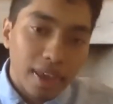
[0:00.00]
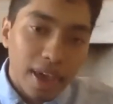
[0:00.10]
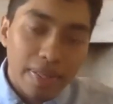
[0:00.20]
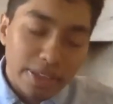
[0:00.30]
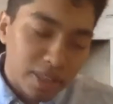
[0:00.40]

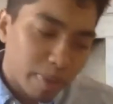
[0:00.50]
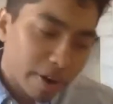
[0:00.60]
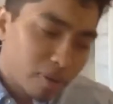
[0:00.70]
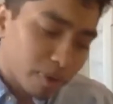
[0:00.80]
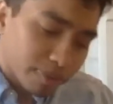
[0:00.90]
And this is the
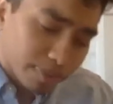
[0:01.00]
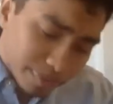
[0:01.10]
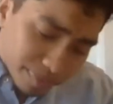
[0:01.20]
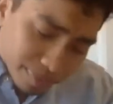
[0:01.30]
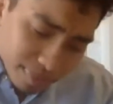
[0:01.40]
parable.
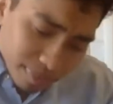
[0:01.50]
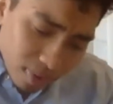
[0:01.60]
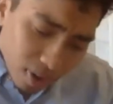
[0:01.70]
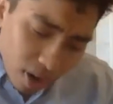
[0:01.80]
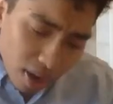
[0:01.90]

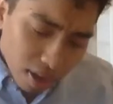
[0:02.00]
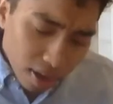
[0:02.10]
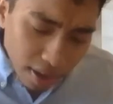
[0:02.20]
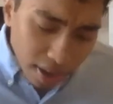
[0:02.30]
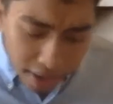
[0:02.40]

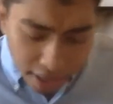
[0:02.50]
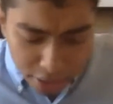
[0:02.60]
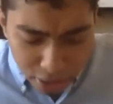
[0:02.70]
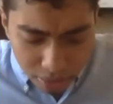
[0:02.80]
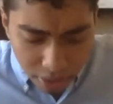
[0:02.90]
And
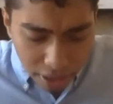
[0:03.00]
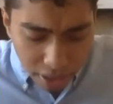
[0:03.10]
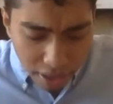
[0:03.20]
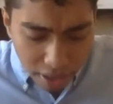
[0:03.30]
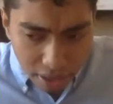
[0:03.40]
so,
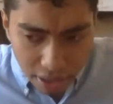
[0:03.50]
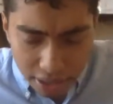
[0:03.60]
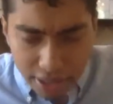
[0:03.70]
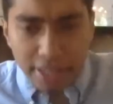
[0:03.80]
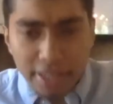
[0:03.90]
in a
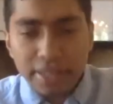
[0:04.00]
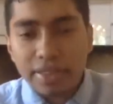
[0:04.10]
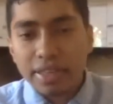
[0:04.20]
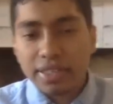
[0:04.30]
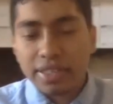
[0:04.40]
sense,
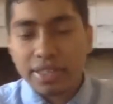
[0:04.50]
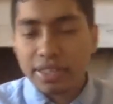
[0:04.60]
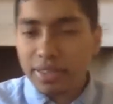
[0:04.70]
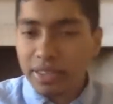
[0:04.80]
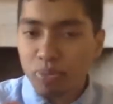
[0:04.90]

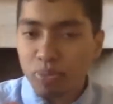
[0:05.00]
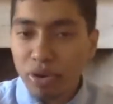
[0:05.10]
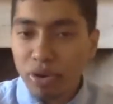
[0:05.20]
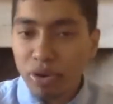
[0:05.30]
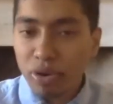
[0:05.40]
these
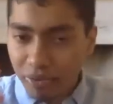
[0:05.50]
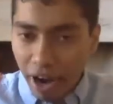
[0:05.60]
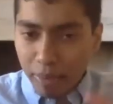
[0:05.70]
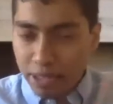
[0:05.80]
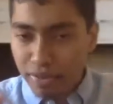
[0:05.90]
birds, the
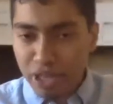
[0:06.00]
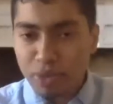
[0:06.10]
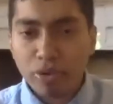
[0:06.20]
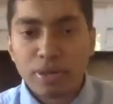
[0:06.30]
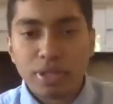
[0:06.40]
fragments of
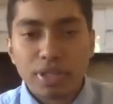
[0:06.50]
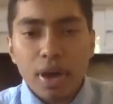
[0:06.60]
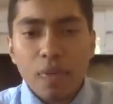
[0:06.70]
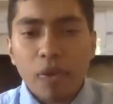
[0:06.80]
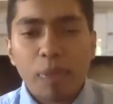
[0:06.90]
these
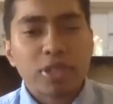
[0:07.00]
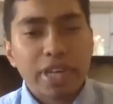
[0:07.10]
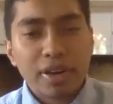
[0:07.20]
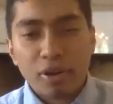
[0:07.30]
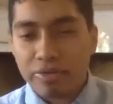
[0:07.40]
birds,
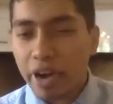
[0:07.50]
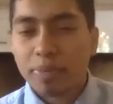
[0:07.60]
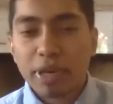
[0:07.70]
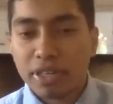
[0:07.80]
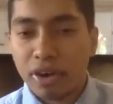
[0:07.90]
represent our
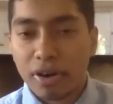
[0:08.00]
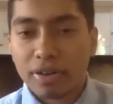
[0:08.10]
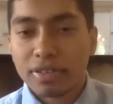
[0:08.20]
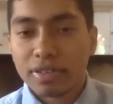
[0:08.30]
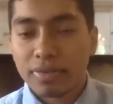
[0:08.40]
fragmented
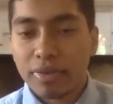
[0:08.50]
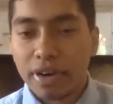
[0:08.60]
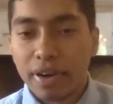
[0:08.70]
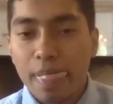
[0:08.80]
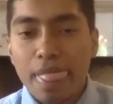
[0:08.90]
heart, right?